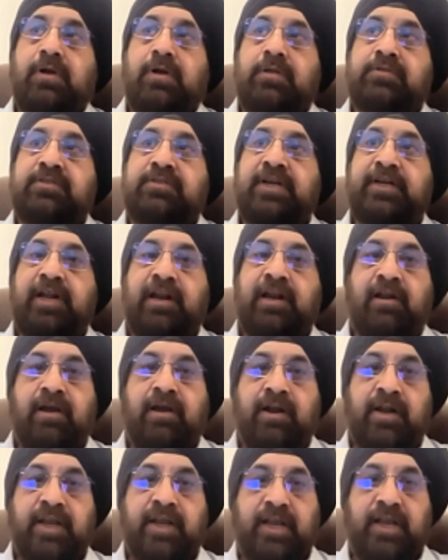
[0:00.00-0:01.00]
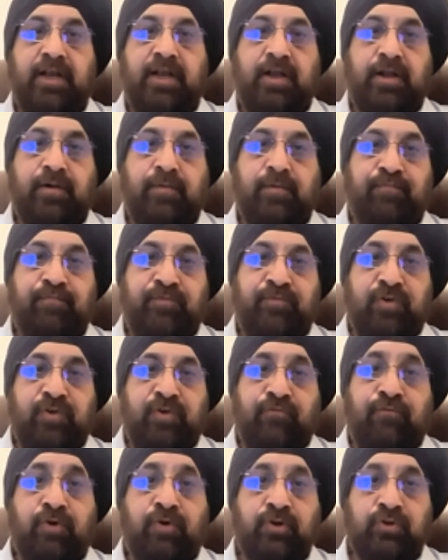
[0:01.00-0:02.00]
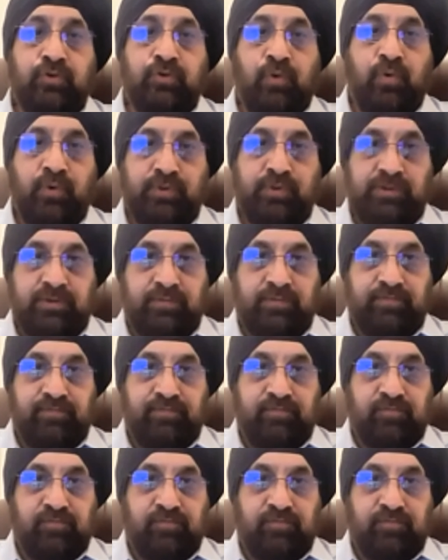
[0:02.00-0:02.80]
set a learning for those,